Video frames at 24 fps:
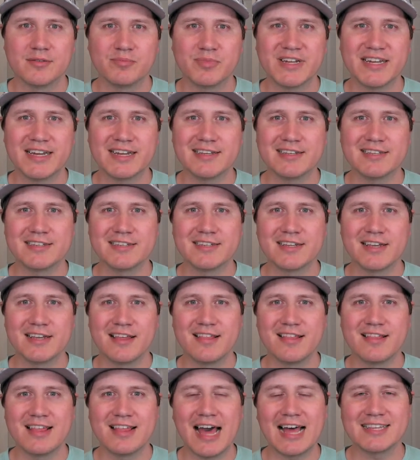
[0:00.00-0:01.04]
Because
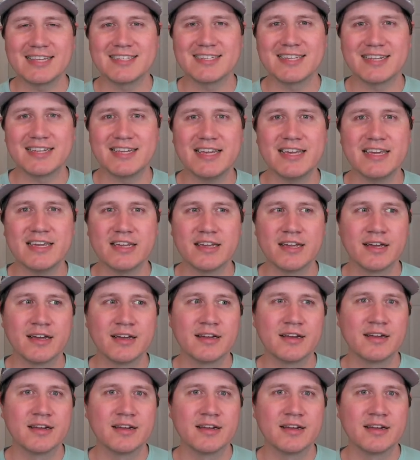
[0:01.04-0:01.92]
that's the key.